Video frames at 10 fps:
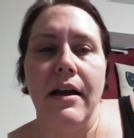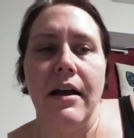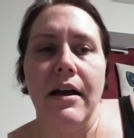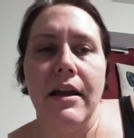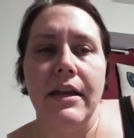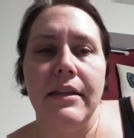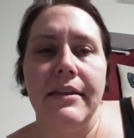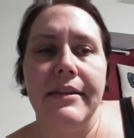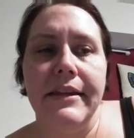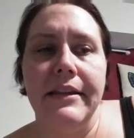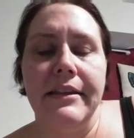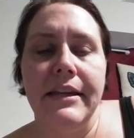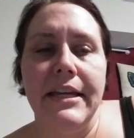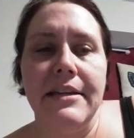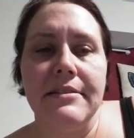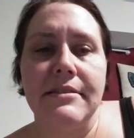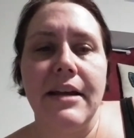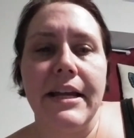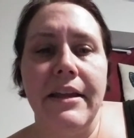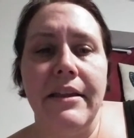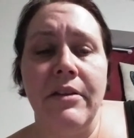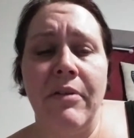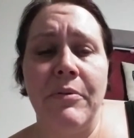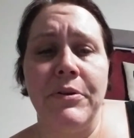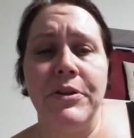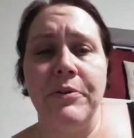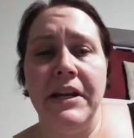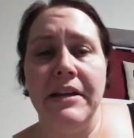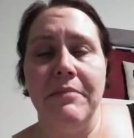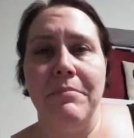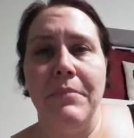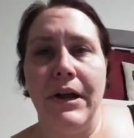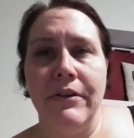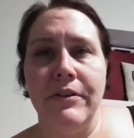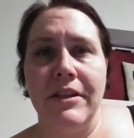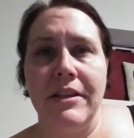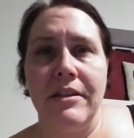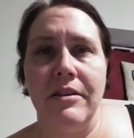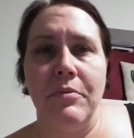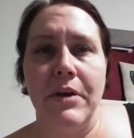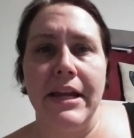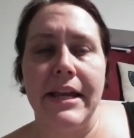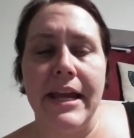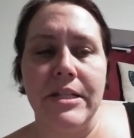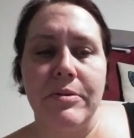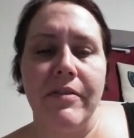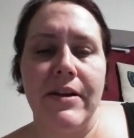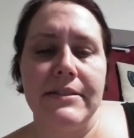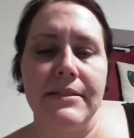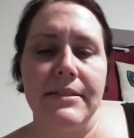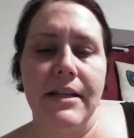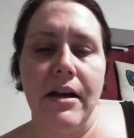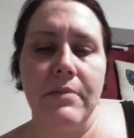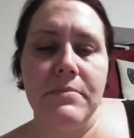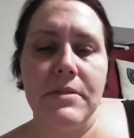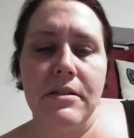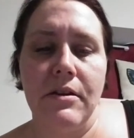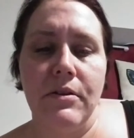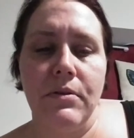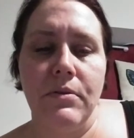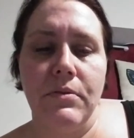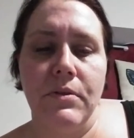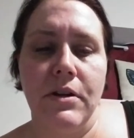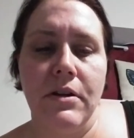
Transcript: I think that he is liking the way we're doing it better than the way K-12 has it set up. So